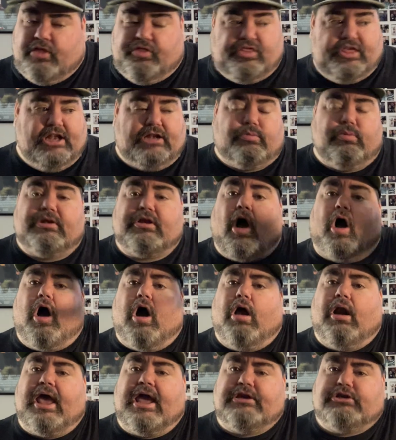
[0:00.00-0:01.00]
This was
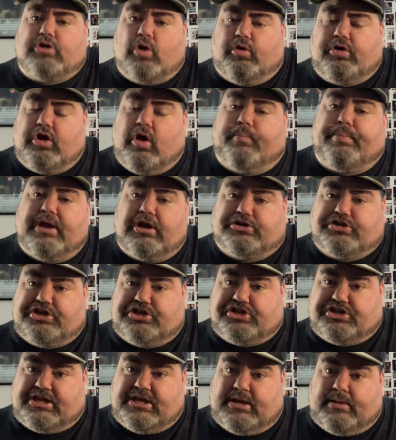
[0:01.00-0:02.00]
all Antonio
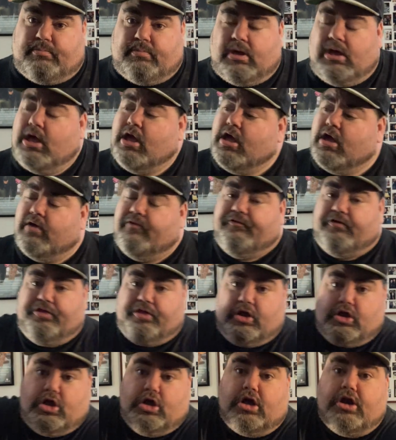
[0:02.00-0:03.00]
Pierce's team. For
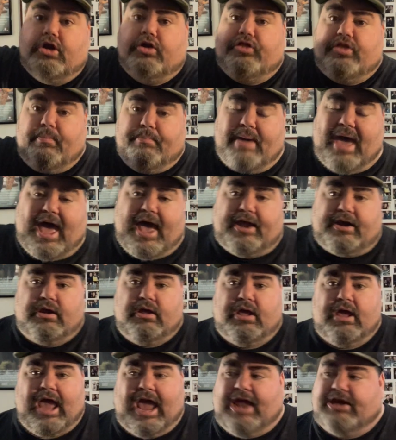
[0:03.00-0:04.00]
the good or the bad,
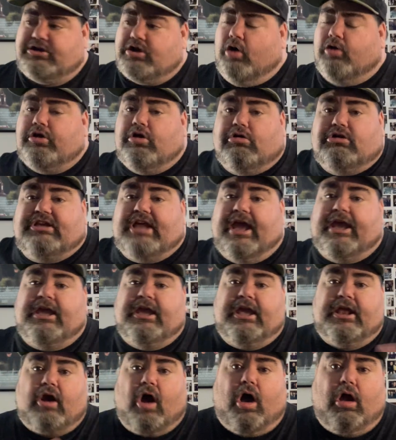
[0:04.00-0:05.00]
Antonio's
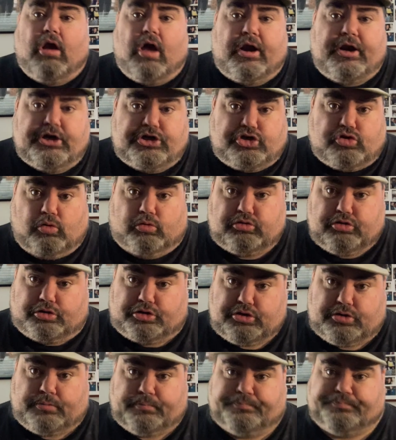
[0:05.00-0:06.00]
taking it all on his shoulders.